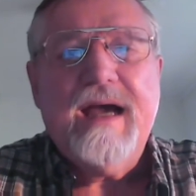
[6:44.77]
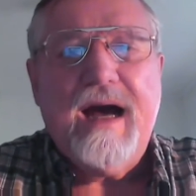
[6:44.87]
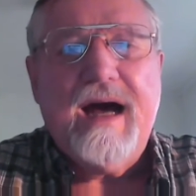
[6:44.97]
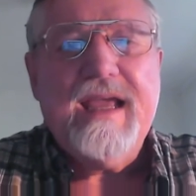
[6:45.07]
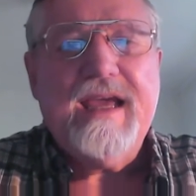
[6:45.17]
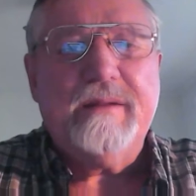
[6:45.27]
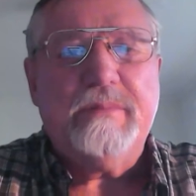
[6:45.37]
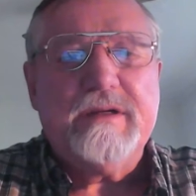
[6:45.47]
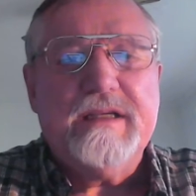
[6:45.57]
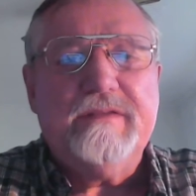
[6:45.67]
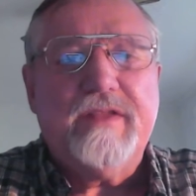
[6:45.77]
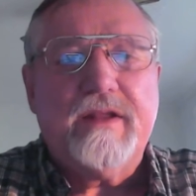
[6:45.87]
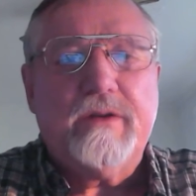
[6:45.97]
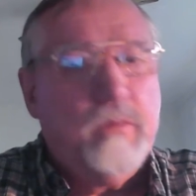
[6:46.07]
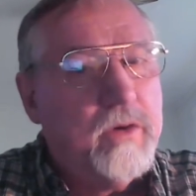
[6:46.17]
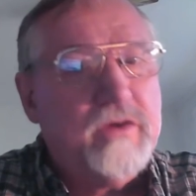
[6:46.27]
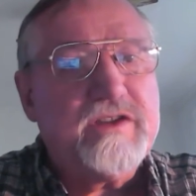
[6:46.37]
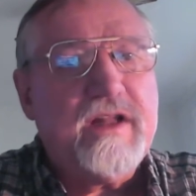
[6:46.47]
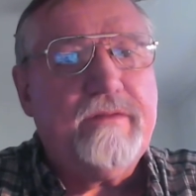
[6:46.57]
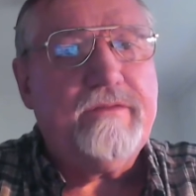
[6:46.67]
I had a belief that the
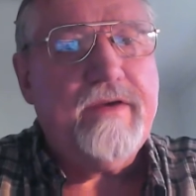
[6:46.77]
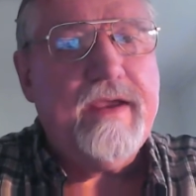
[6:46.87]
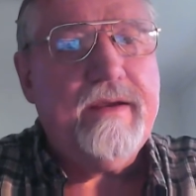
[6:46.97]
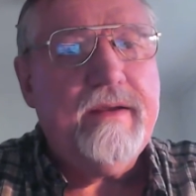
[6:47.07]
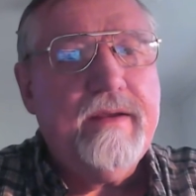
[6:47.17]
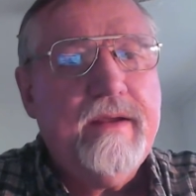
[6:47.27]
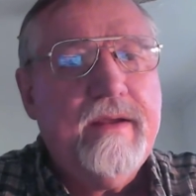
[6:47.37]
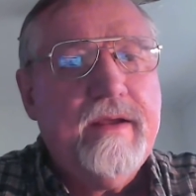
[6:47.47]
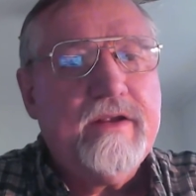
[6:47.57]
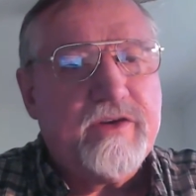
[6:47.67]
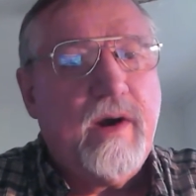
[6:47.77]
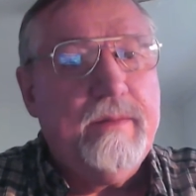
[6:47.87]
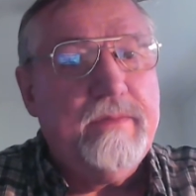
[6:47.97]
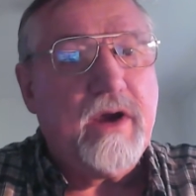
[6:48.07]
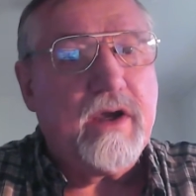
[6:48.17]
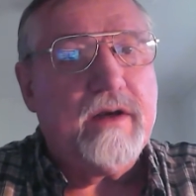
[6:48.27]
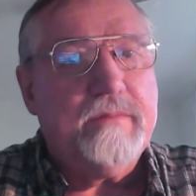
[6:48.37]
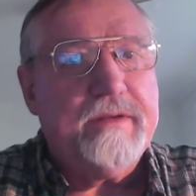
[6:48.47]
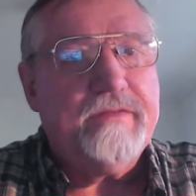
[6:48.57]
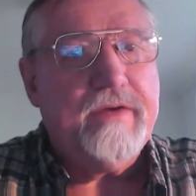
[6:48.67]
world's not fair, so I'm not going to
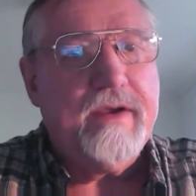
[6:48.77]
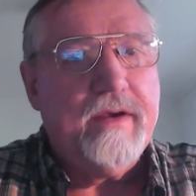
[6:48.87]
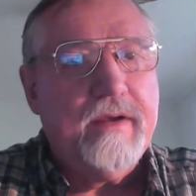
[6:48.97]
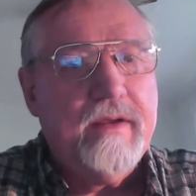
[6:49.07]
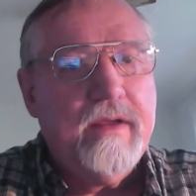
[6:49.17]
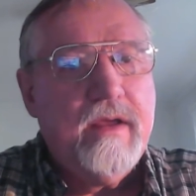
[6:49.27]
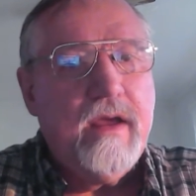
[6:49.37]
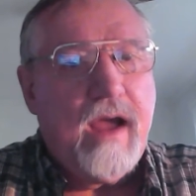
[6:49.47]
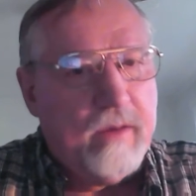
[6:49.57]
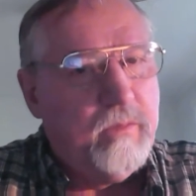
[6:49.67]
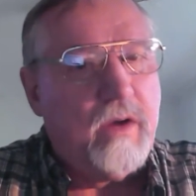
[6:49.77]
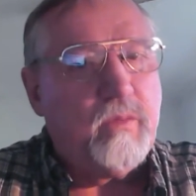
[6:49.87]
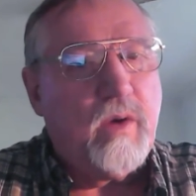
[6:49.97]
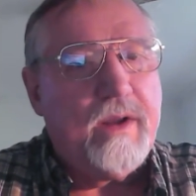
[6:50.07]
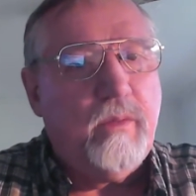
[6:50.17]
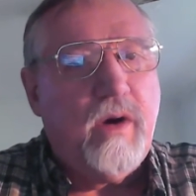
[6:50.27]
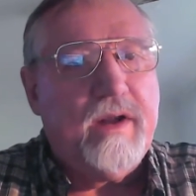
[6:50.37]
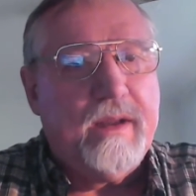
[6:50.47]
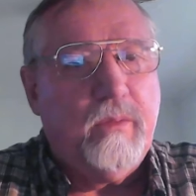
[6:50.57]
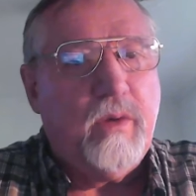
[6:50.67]
be fair. I want what I
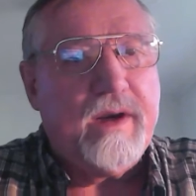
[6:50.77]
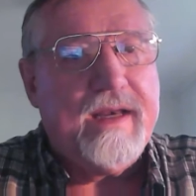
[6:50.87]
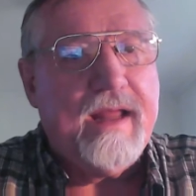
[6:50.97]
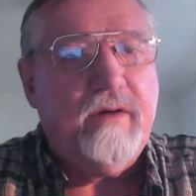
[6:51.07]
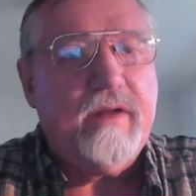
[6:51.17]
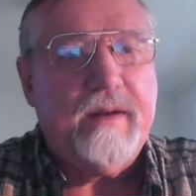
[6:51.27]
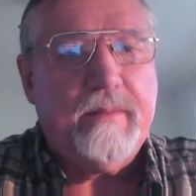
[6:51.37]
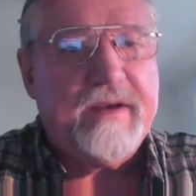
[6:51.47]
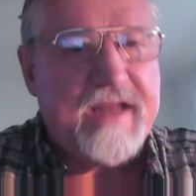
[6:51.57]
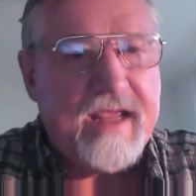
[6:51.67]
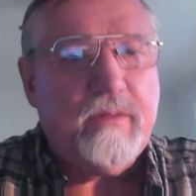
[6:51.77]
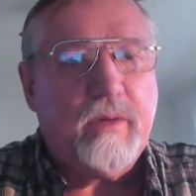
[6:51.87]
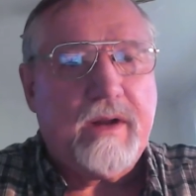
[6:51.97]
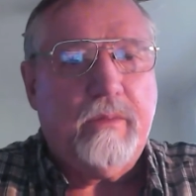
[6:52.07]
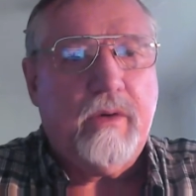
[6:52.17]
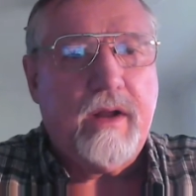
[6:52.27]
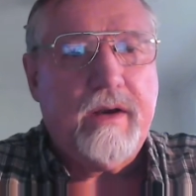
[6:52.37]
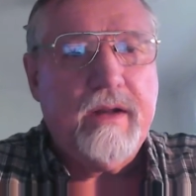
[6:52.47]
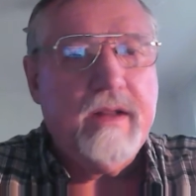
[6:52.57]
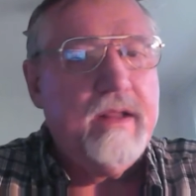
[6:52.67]
want, and I want it now, and I'm going to take what I want,
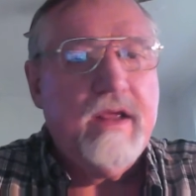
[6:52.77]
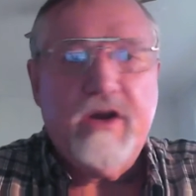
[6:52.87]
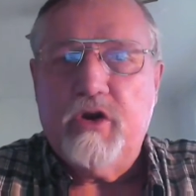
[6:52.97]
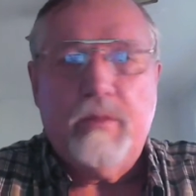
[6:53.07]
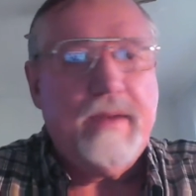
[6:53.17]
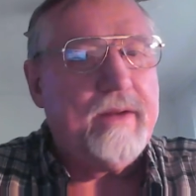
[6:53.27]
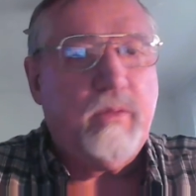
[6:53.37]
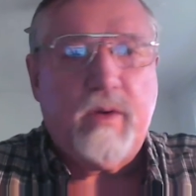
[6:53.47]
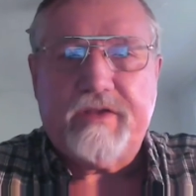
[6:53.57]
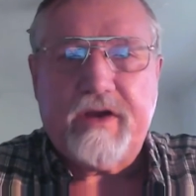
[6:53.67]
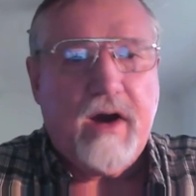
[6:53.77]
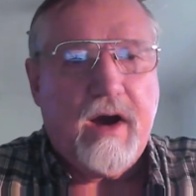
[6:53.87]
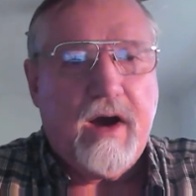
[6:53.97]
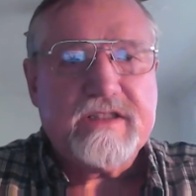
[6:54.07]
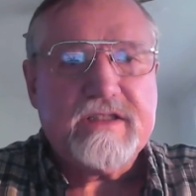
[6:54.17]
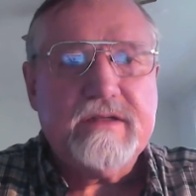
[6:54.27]
no matter what the cost.